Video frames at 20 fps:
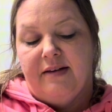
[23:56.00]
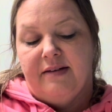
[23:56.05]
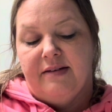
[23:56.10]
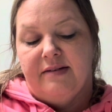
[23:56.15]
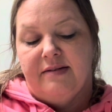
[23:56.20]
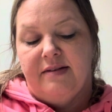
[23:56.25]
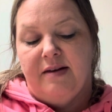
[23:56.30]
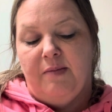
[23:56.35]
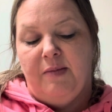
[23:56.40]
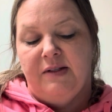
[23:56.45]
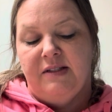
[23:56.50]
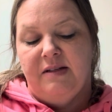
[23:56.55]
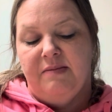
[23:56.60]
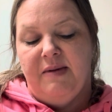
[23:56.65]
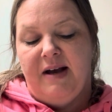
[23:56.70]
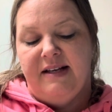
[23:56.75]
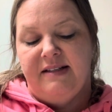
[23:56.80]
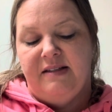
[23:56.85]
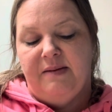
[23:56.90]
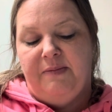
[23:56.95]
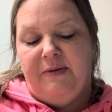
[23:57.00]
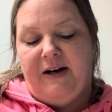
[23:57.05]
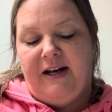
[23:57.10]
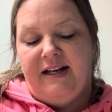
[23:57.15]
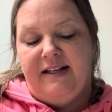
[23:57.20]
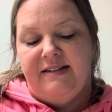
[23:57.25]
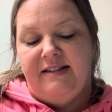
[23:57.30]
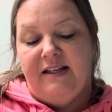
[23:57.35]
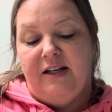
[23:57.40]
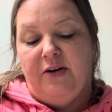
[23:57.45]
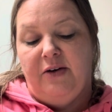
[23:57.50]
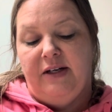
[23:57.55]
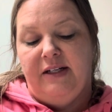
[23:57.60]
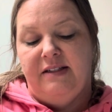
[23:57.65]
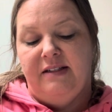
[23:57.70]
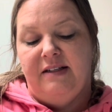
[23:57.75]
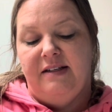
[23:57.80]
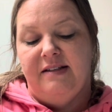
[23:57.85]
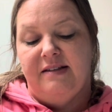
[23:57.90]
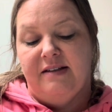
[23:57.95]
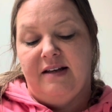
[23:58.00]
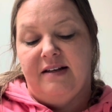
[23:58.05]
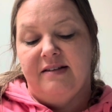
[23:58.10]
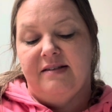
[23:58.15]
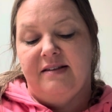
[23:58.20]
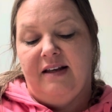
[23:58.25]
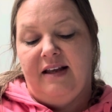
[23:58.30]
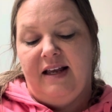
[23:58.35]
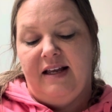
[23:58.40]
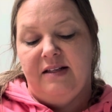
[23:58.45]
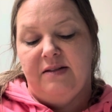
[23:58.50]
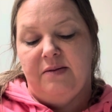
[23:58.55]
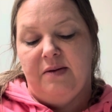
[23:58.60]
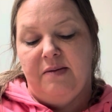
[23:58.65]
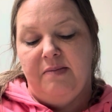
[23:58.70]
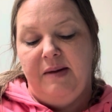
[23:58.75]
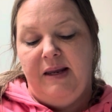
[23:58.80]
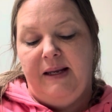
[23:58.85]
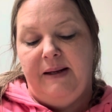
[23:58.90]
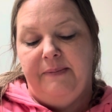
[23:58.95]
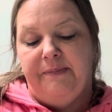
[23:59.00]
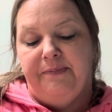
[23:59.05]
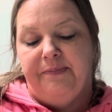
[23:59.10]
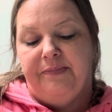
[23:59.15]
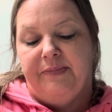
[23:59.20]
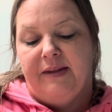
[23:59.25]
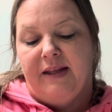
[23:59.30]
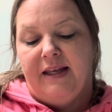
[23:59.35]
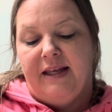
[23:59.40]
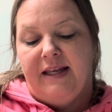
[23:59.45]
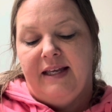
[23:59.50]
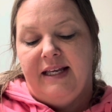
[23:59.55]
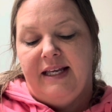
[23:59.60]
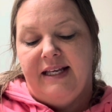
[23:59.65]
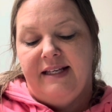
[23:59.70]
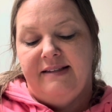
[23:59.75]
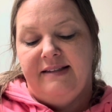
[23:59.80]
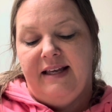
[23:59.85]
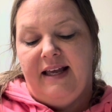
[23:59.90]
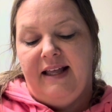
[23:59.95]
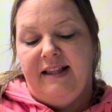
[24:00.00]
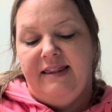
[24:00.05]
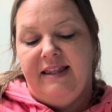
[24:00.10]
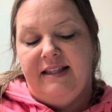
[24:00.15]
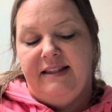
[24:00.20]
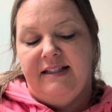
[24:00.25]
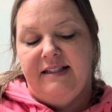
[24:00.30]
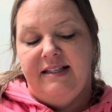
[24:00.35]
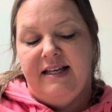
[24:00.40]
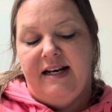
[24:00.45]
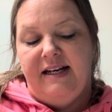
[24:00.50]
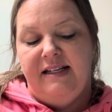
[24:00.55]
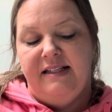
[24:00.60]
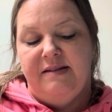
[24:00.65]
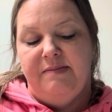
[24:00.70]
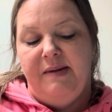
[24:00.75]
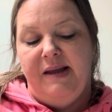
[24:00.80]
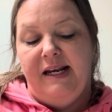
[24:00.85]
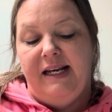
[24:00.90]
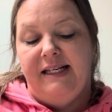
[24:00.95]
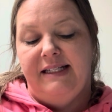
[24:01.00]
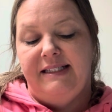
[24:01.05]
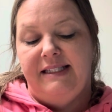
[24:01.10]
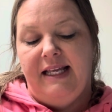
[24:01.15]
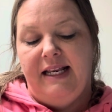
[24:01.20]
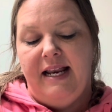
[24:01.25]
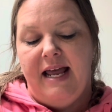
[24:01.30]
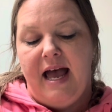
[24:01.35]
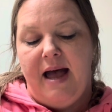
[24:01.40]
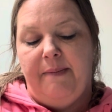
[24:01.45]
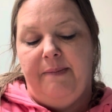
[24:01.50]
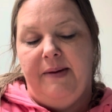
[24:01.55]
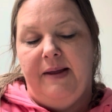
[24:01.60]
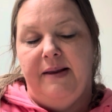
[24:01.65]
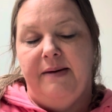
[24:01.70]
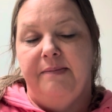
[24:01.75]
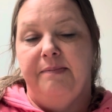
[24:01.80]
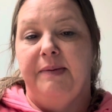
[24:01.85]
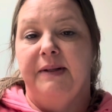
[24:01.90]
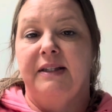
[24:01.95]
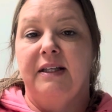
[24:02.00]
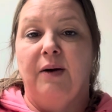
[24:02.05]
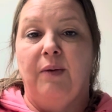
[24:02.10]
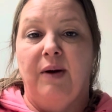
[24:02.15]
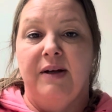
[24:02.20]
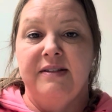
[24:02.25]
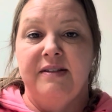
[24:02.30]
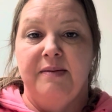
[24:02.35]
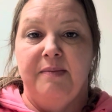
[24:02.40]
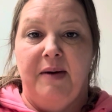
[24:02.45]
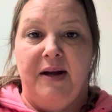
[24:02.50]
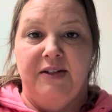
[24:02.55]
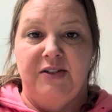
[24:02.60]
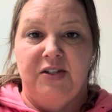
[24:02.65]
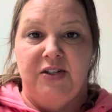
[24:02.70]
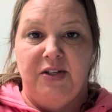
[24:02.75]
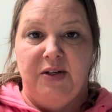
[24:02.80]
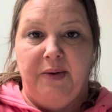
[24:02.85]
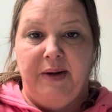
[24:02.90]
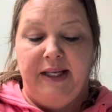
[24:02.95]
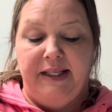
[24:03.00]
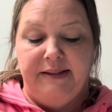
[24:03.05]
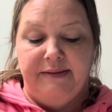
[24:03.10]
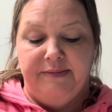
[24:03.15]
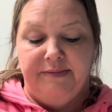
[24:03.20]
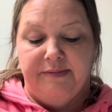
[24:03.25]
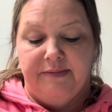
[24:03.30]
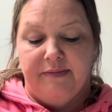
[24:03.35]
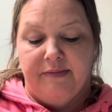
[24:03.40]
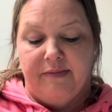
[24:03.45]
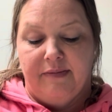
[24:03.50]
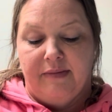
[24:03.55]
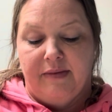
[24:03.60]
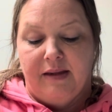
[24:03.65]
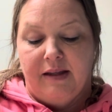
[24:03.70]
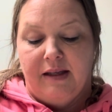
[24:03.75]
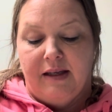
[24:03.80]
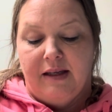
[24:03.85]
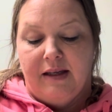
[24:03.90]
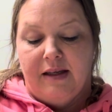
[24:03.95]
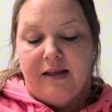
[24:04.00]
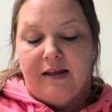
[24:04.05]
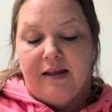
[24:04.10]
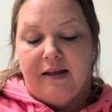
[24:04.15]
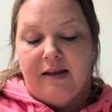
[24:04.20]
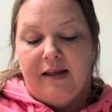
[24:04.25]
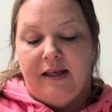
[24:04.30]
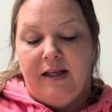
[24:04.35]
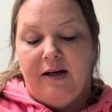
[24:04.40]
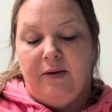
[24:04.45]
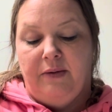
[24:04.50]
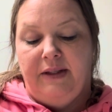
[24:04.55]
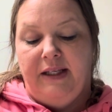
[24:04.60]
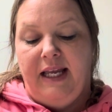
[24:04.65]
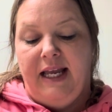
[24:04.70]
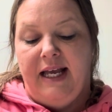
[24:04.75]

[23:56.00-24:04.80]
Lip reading: Somewhat to my surprise, he agreed to discuss the case with me. He said that the Denny's meeting did happen, but there wasn't much to it. He'd only